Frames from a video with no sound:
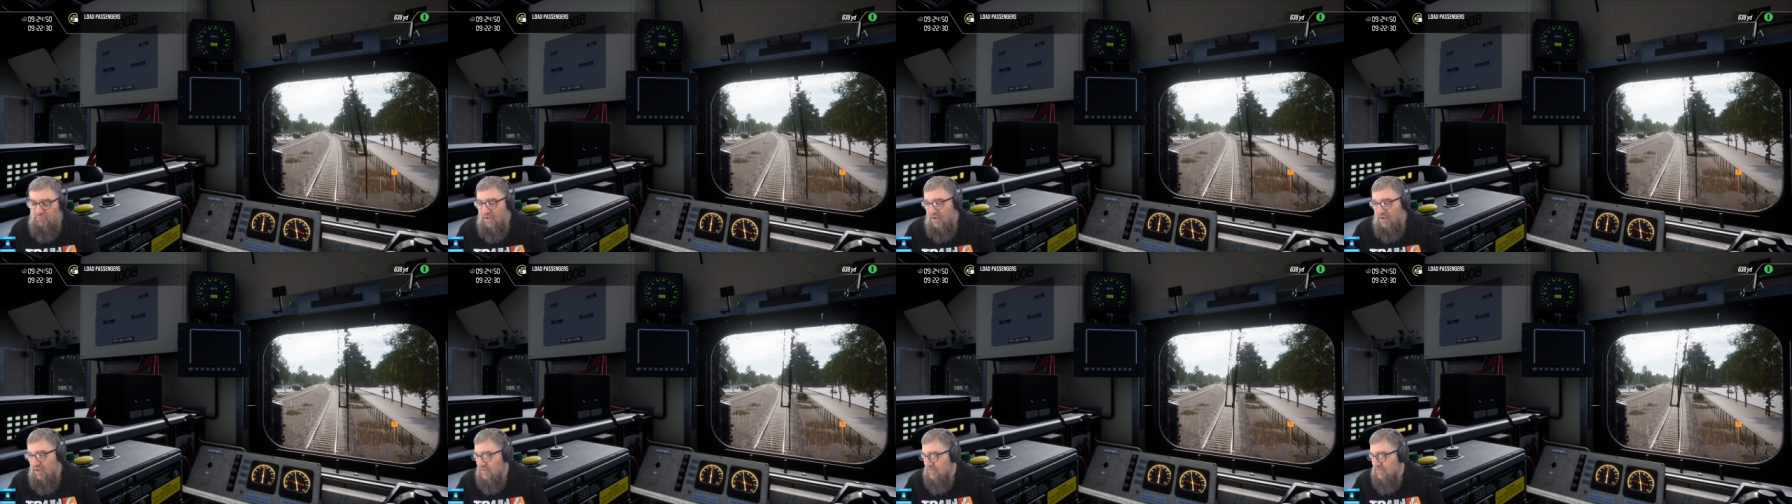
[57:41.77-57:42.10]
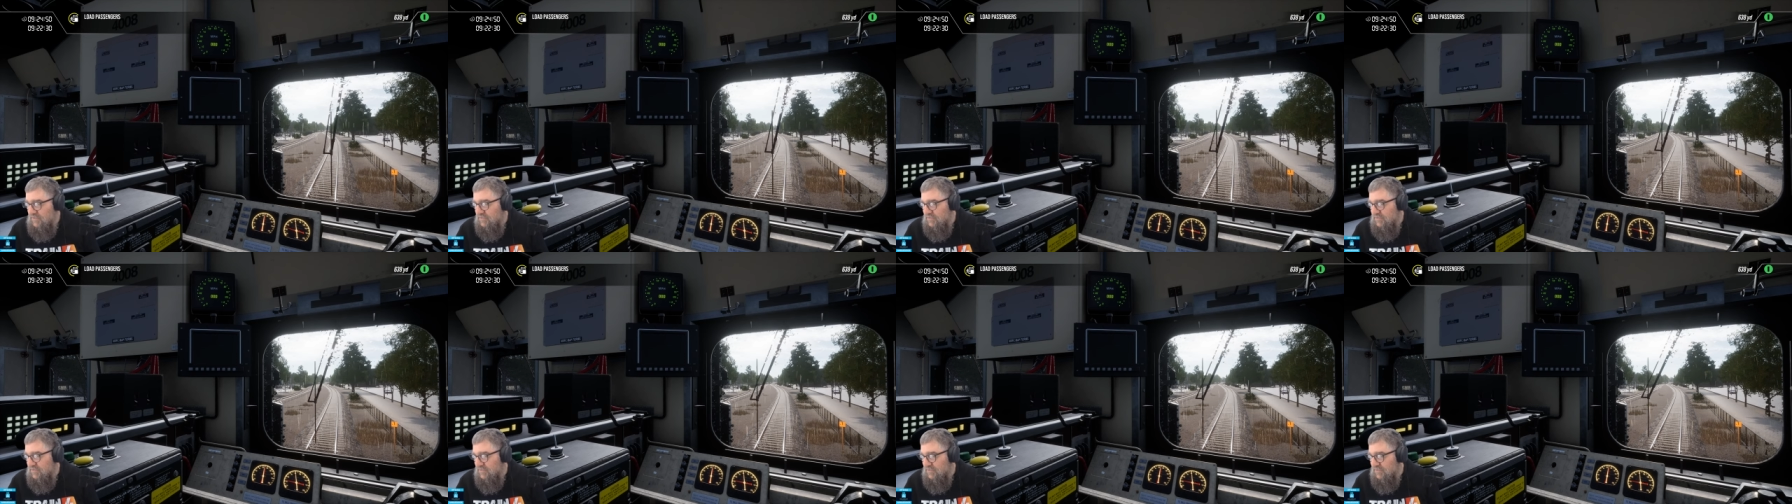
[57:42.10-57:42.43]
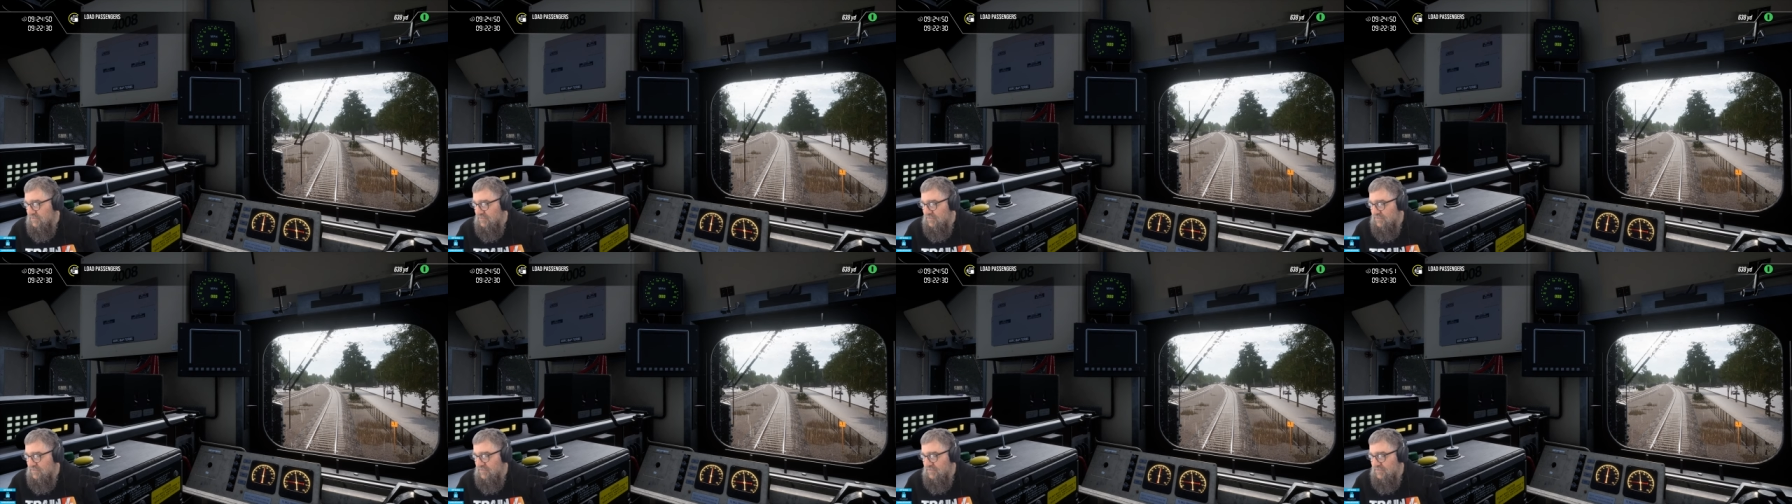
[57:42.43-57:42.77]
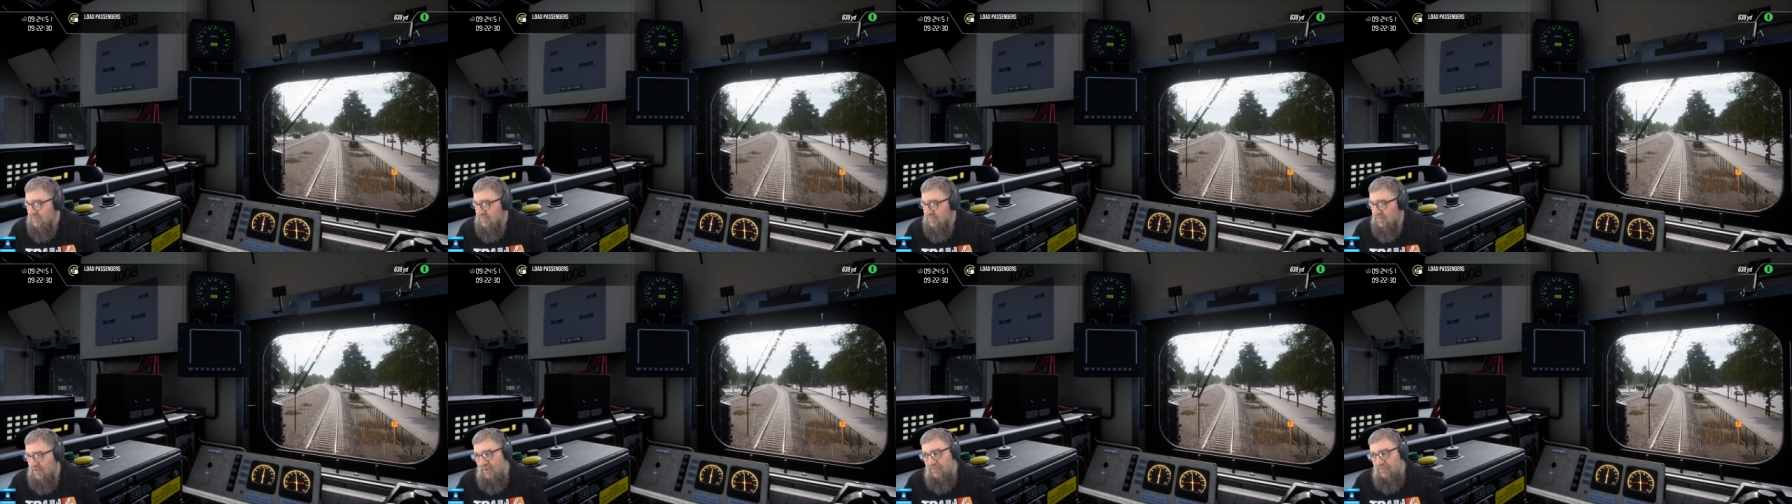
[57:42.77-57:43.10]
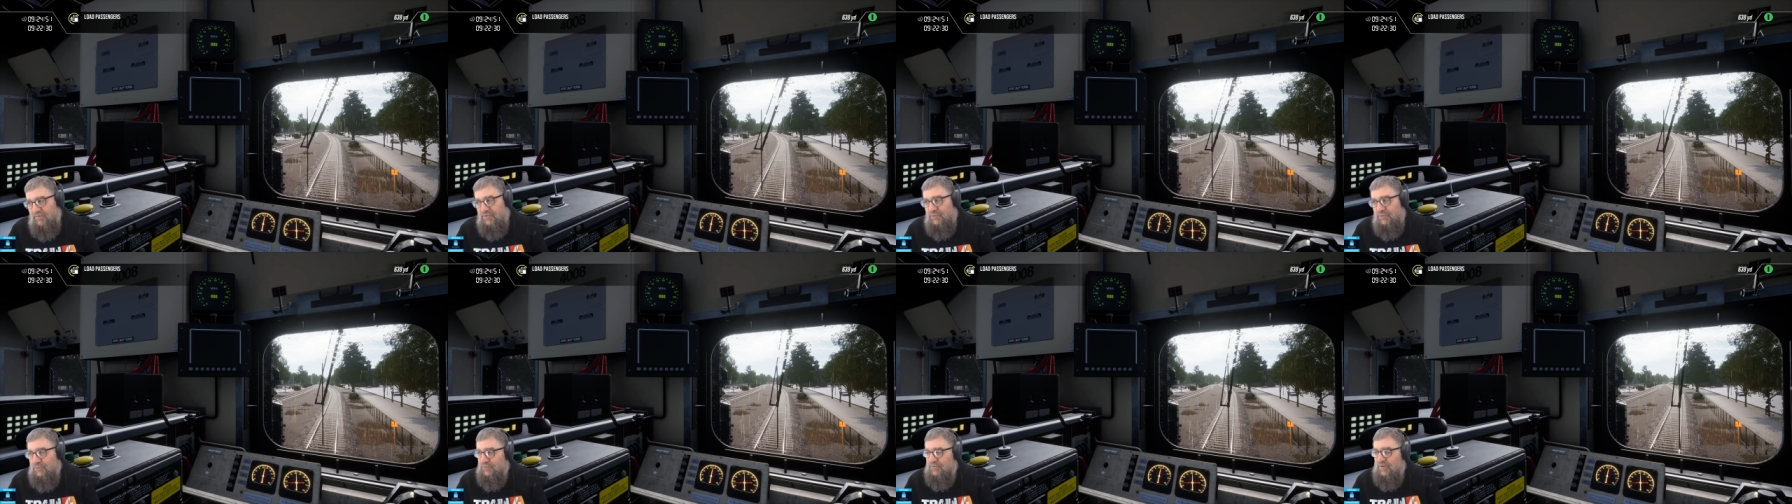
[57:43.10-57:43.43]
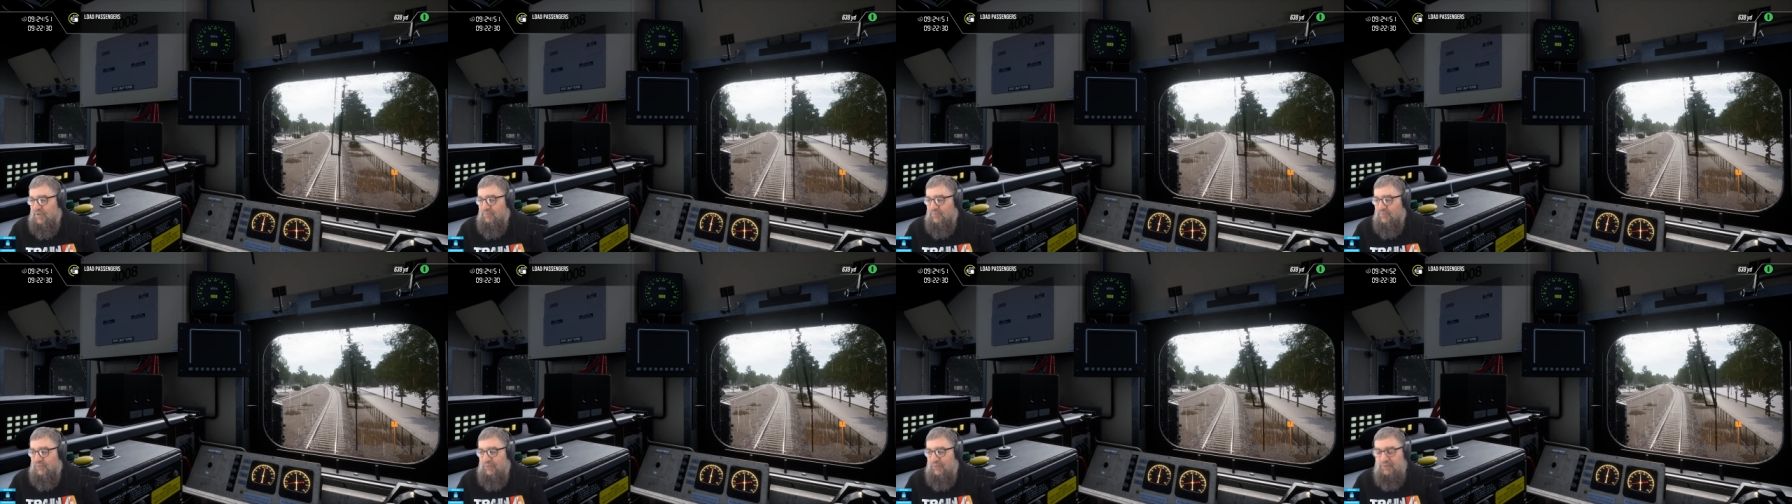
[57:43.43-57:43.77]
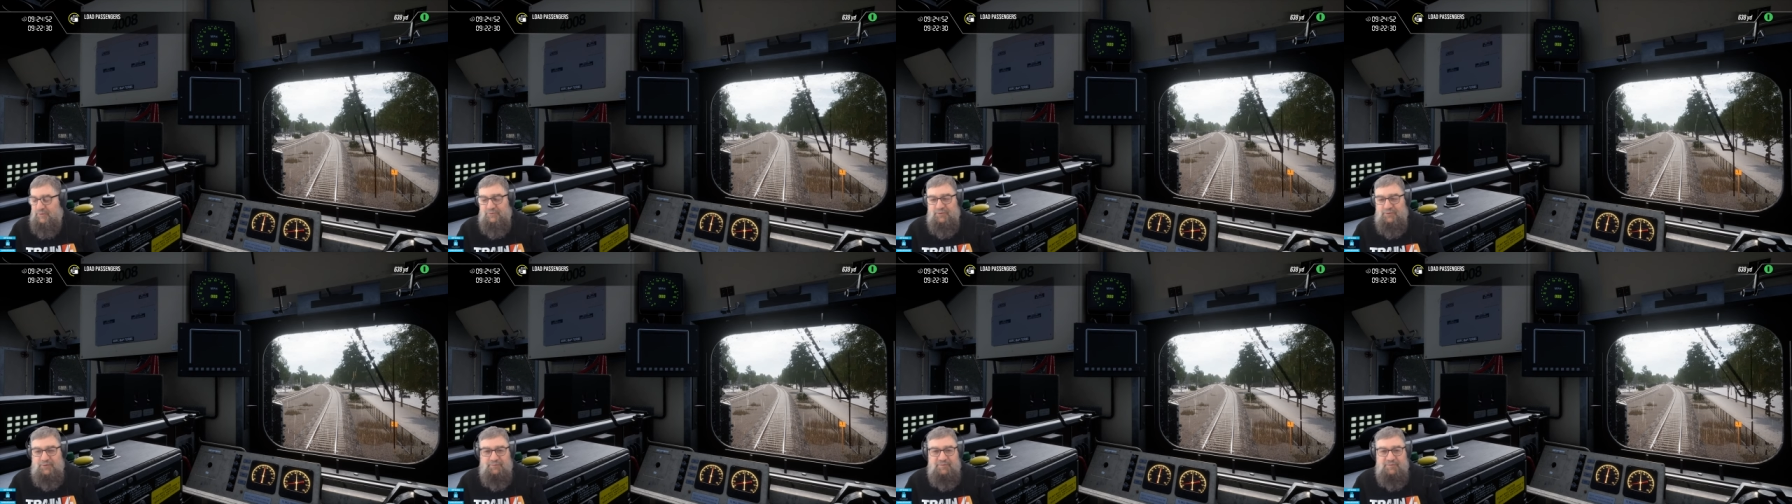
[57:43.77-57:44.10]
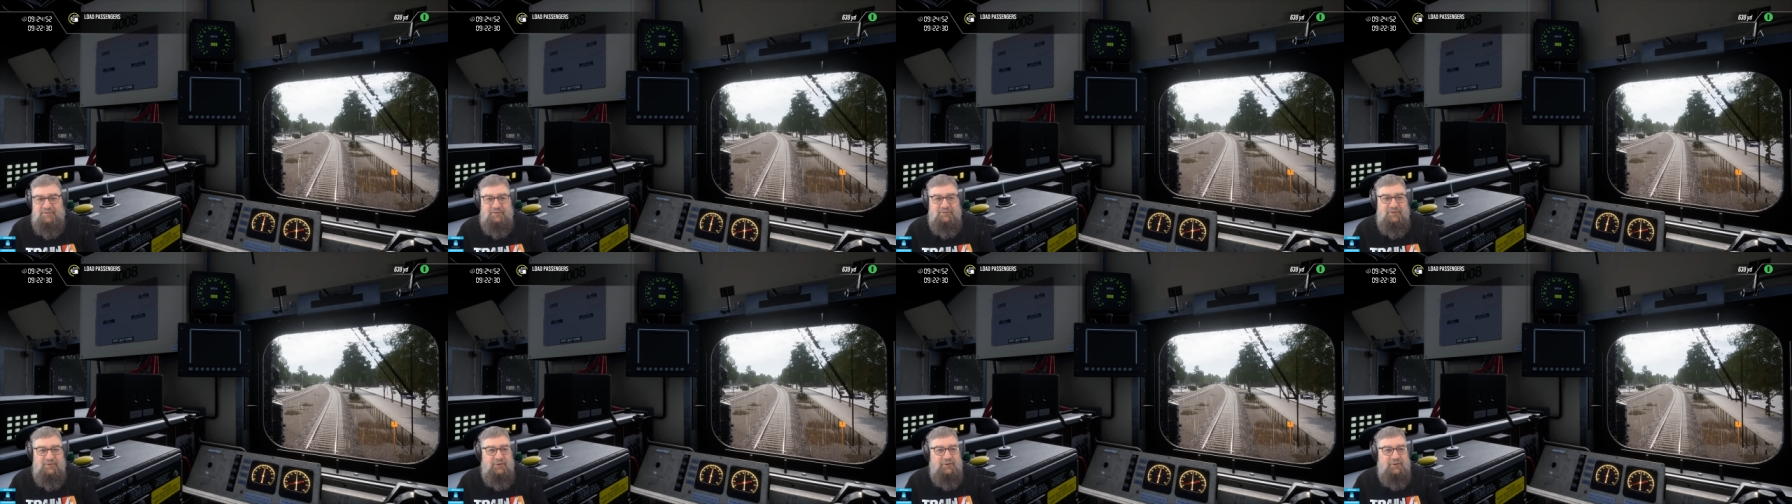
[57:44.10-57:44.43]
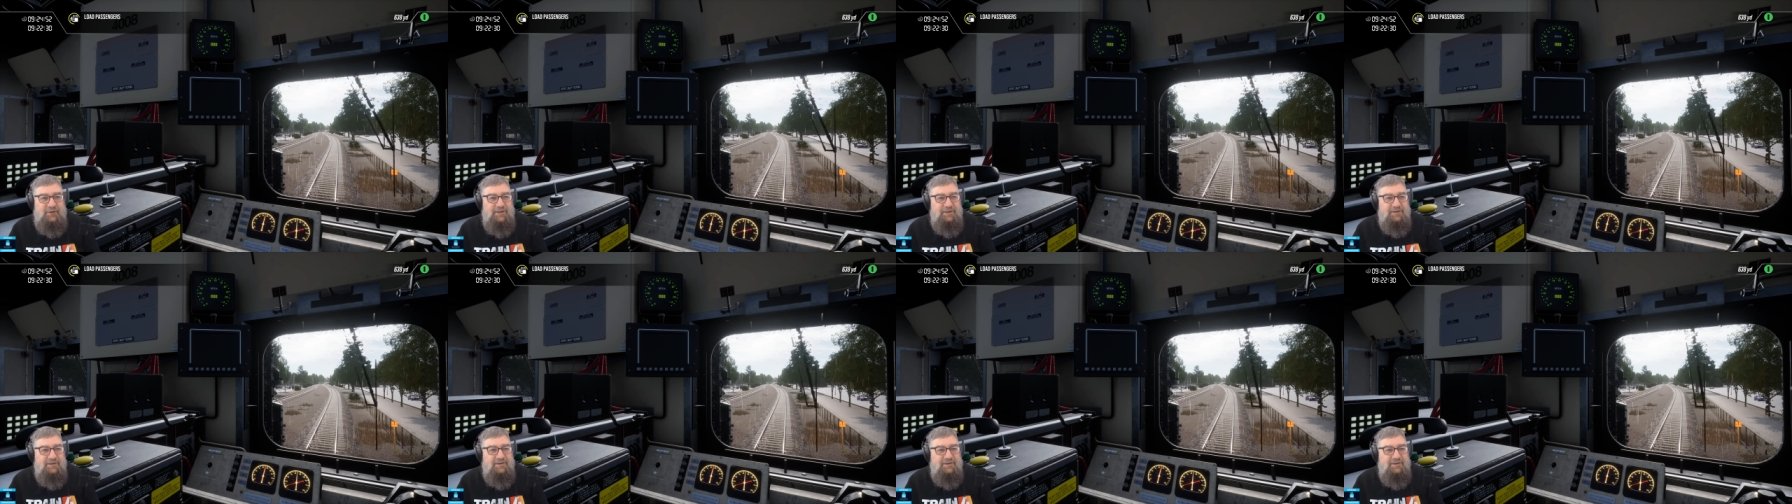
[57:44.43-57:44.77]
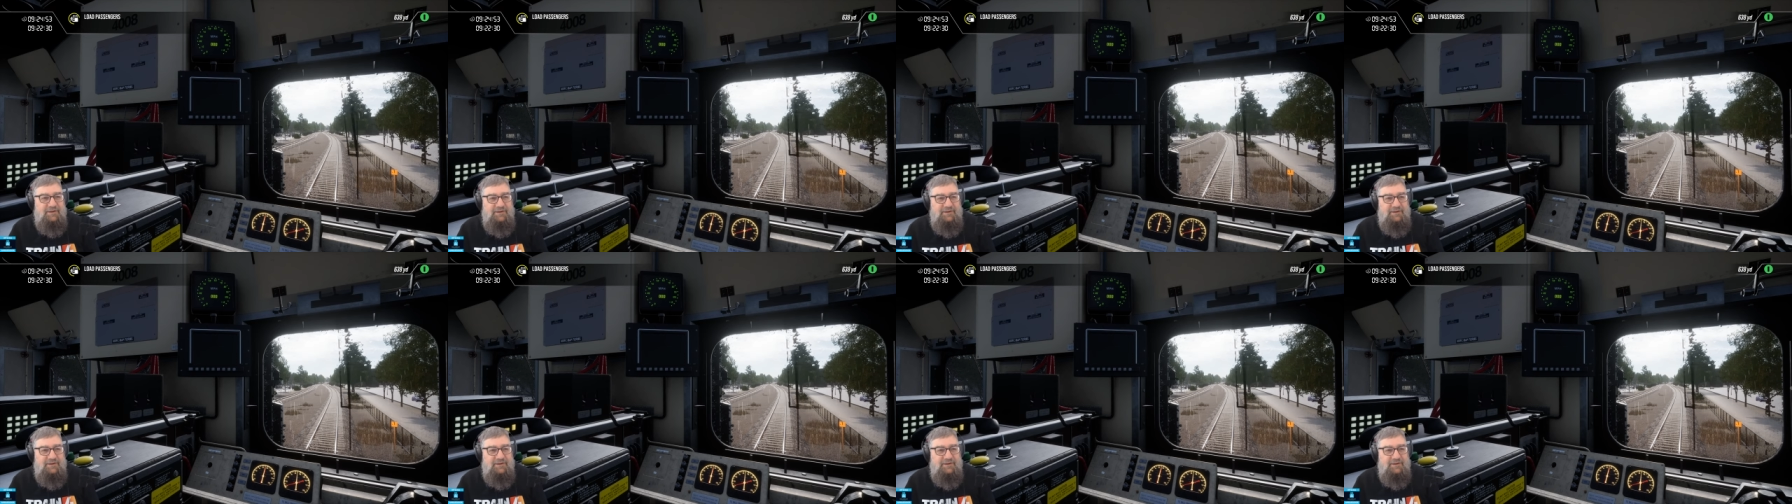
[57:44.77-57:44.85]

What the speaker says: Yes. They have soot dumped all over them, definitely.